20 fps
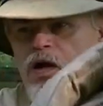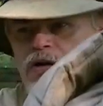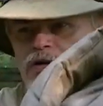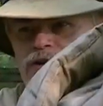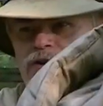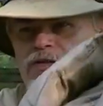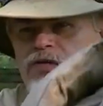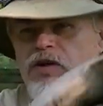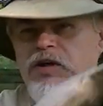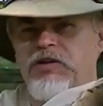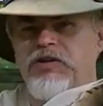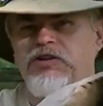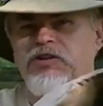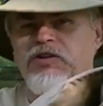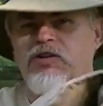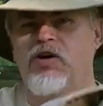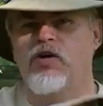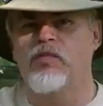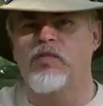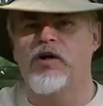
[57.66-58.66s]
So this
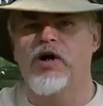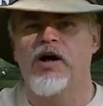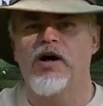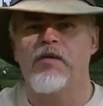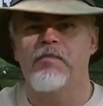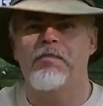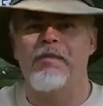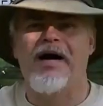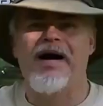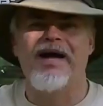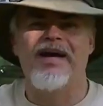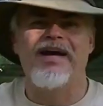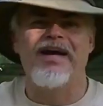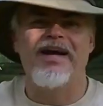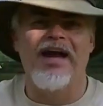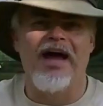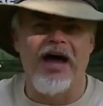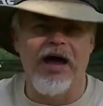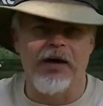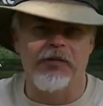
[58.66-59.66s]
is going to become my
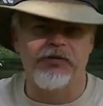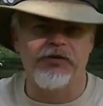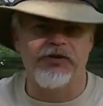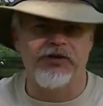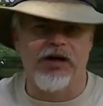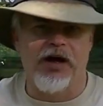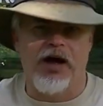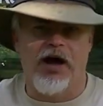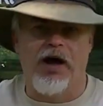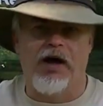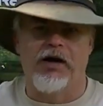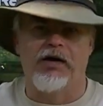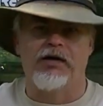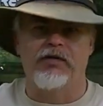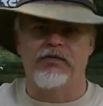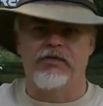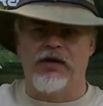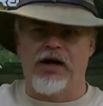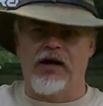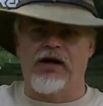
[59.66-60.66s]
knapsack.
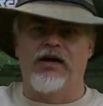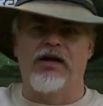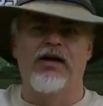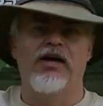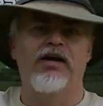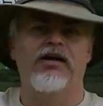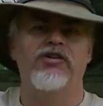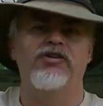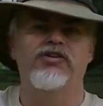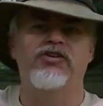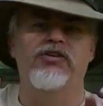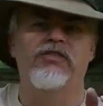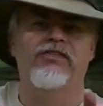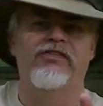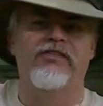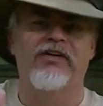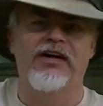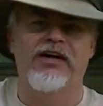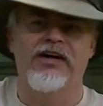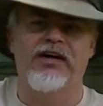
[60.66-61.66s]
Now let us
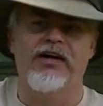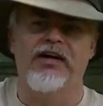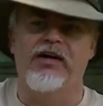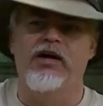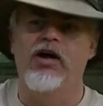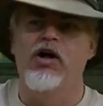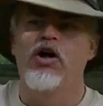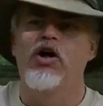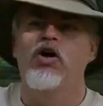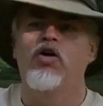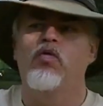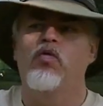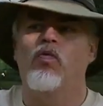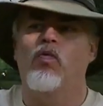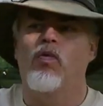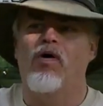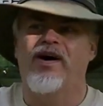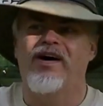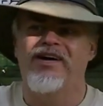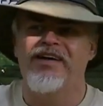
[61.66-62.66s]
define,
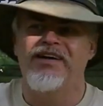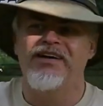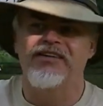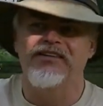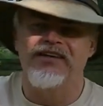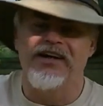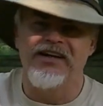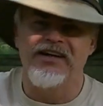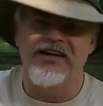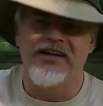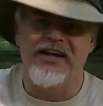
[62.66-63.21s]
what is a